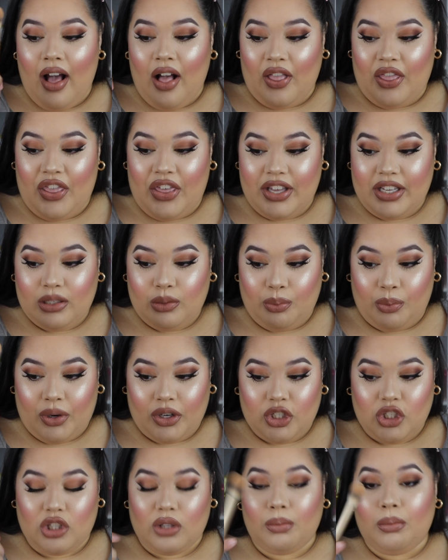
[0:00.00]
this
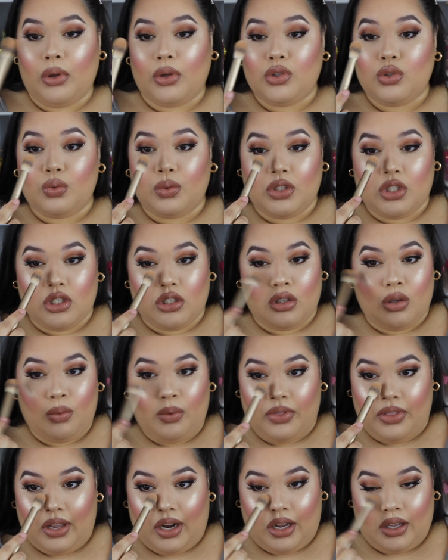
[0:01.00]
brush the most, which is the
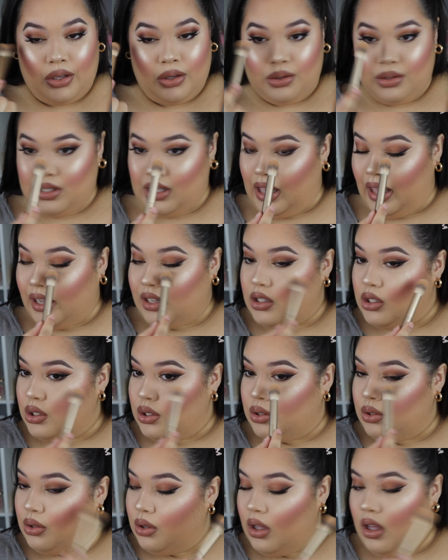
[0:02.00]
one that I use like
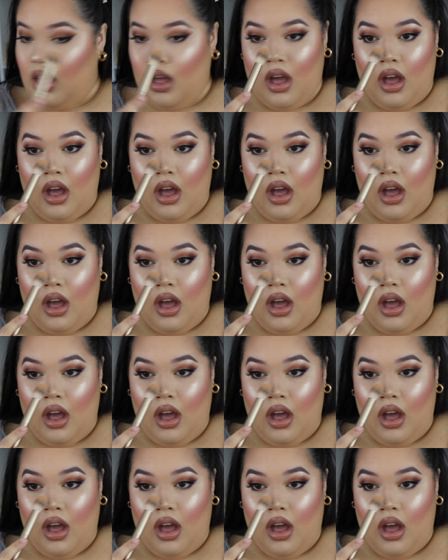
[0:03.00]
to